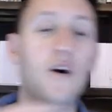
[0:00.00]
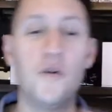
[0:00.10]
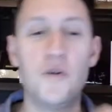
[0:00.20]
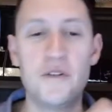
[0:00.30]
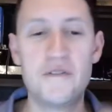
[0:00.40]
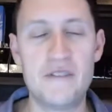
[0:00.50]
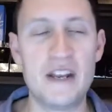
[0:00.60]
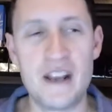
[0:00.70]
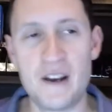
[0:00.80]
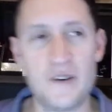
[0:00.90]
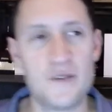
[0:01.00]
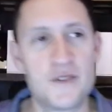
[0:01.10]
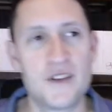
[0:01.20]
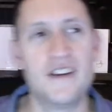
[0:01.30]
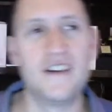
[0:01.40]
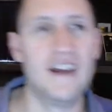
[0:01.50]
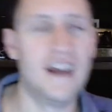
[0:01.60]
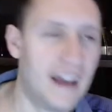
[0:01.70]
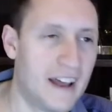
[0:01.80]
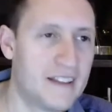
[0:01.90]
old videos.
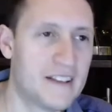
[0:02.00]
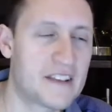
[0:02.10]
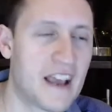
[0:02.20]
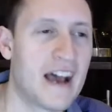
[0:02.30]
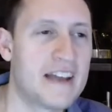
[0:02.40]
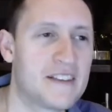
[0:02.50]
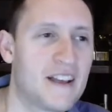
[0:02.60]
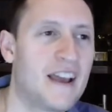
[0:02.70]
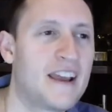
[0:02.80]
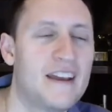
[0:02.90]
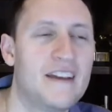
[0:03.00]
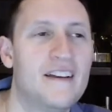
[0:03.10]
And this guy's like,